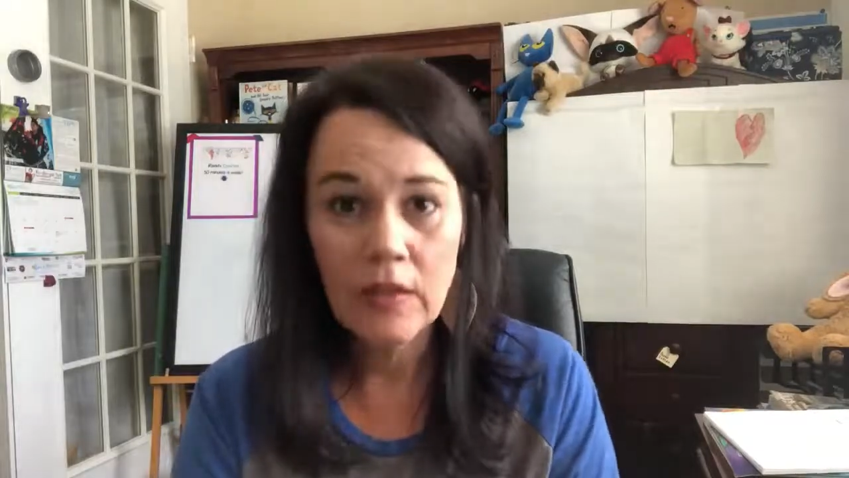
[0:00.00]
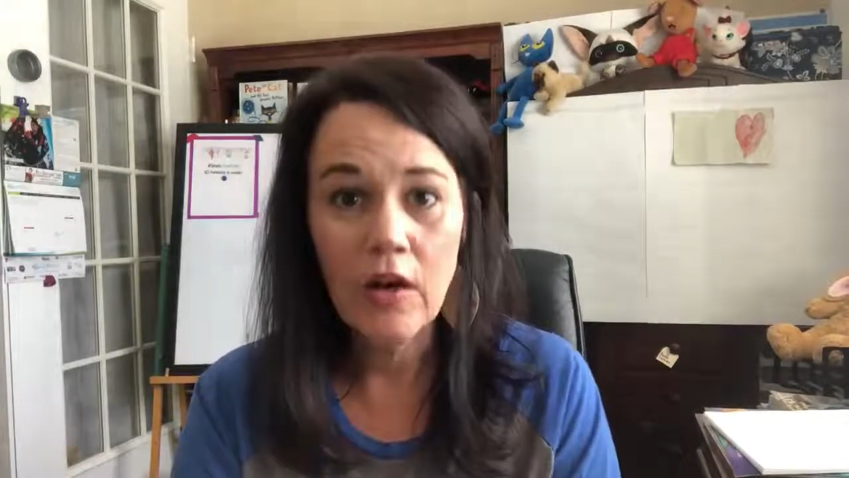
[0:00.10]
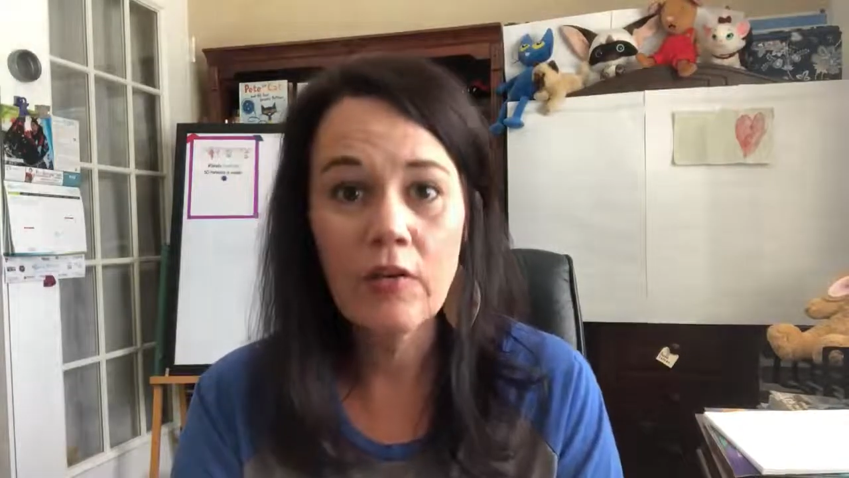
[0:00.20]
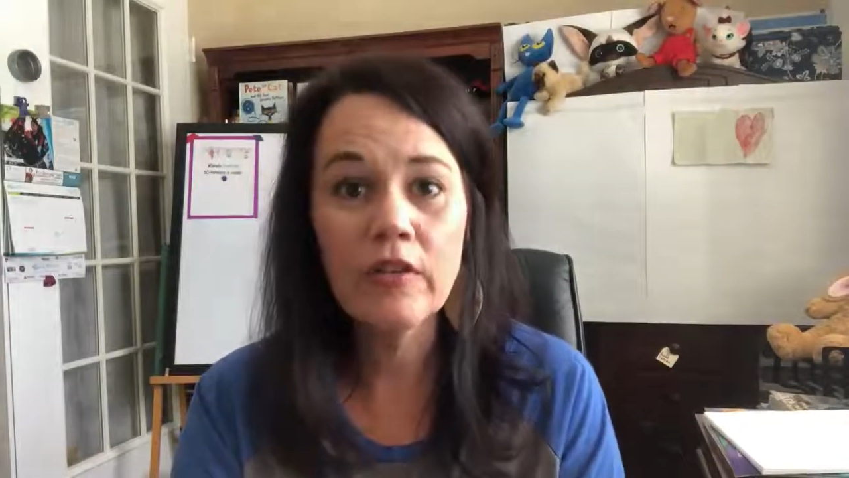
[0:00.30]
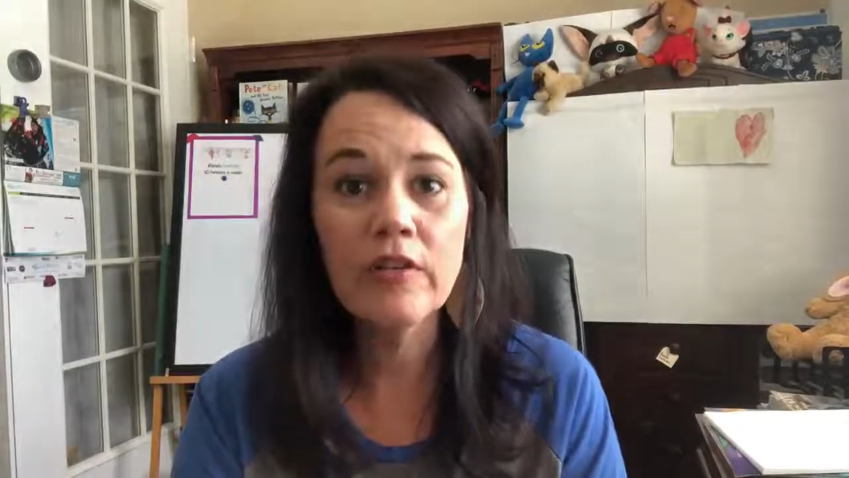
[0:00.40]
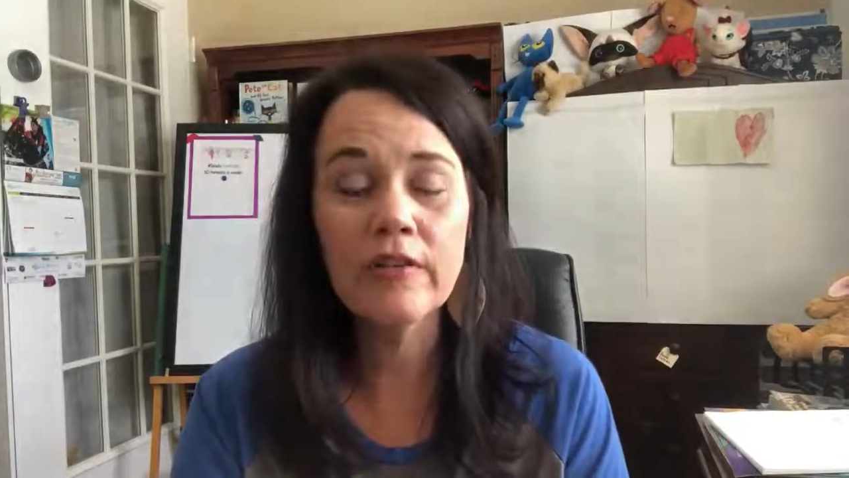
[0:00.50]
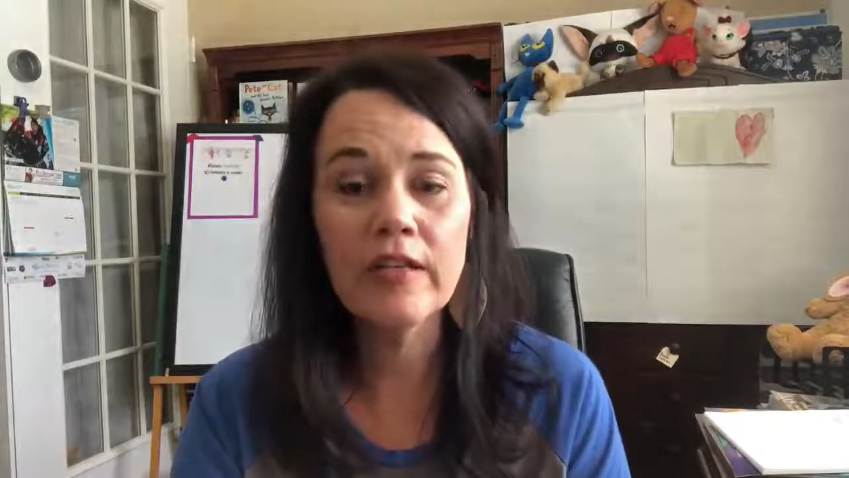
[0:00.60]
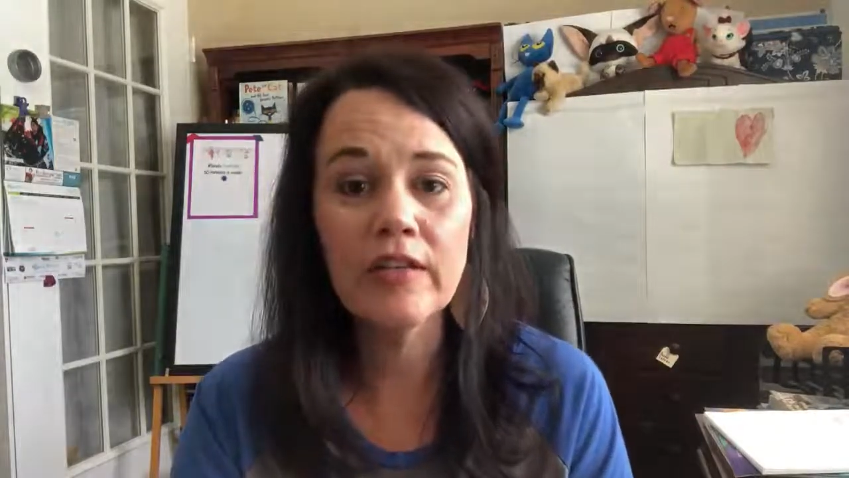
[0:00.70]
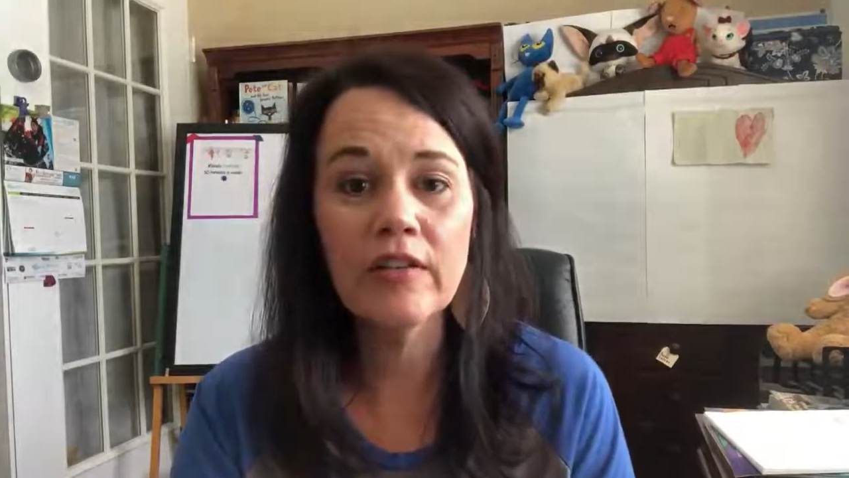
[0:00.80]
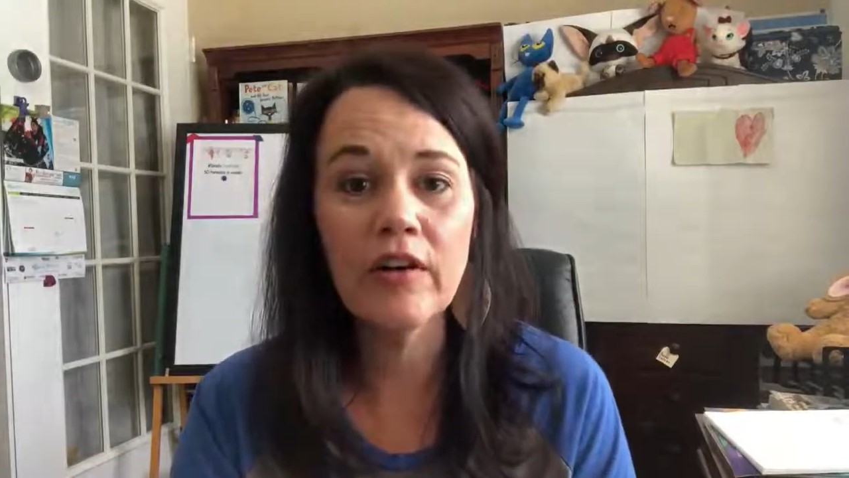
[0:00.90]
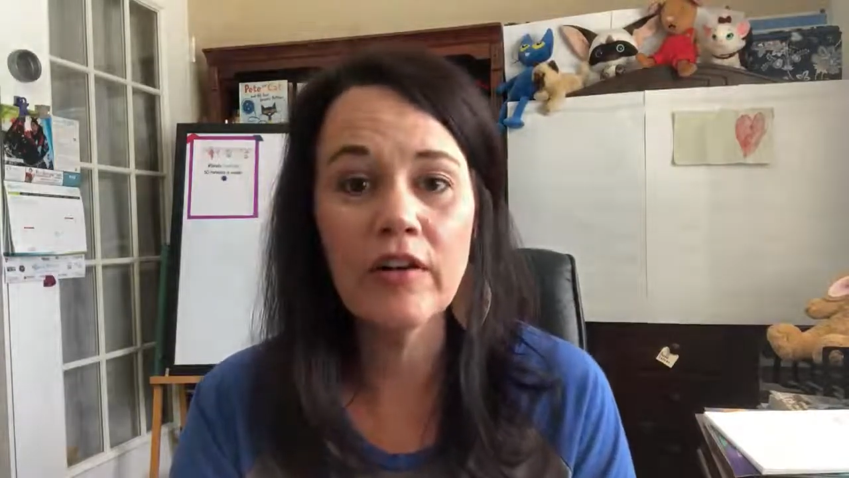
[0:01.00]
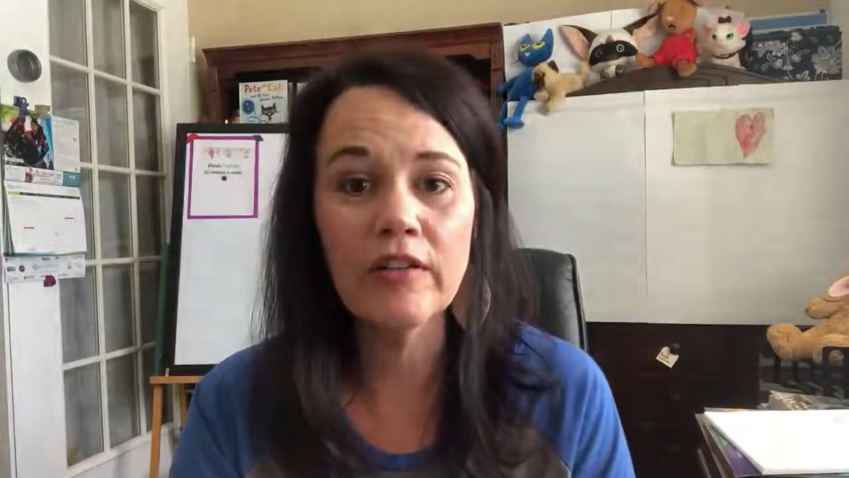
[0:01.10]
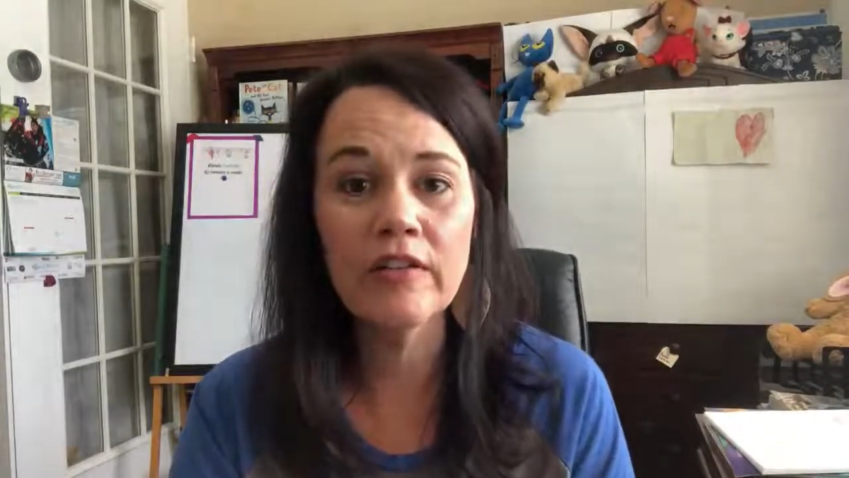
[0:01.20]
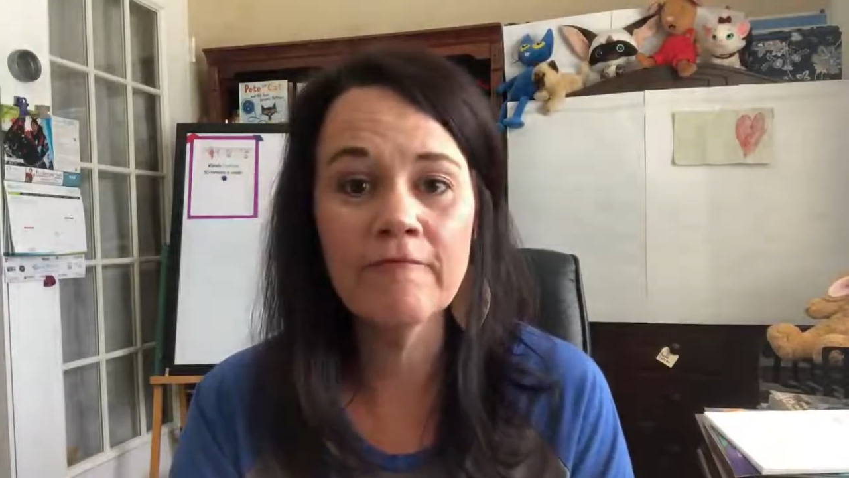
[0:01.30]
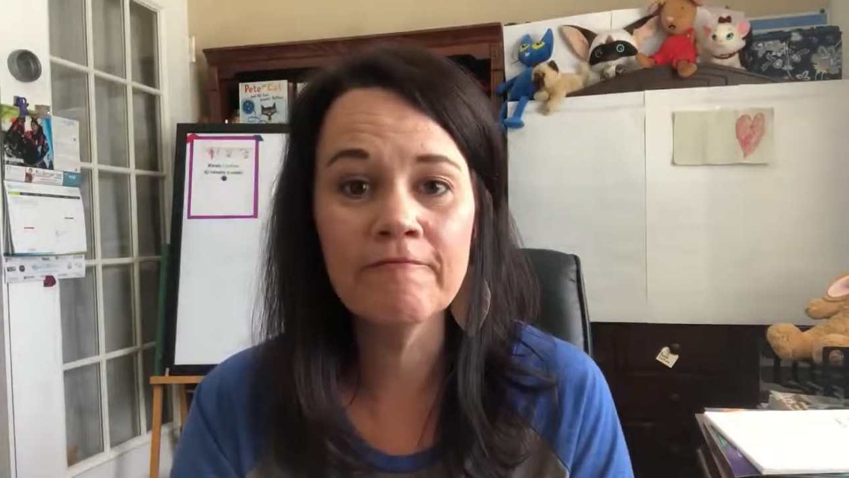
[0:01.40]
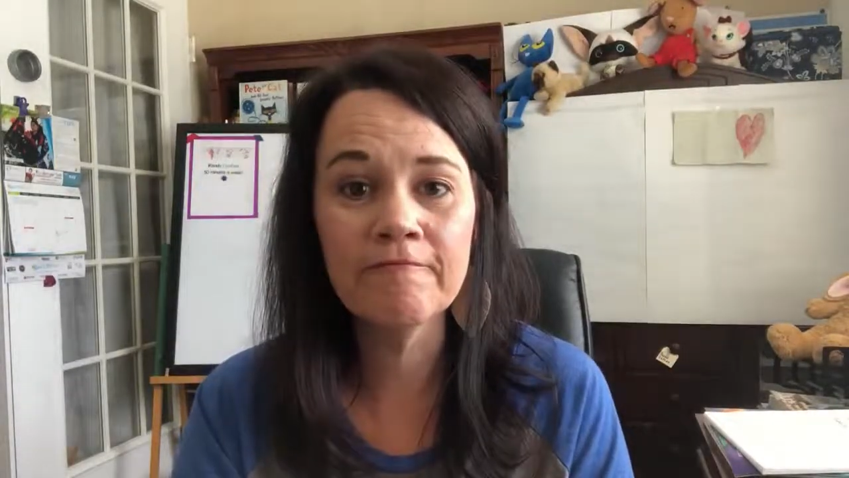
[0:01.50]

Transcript: long year in kindergarten.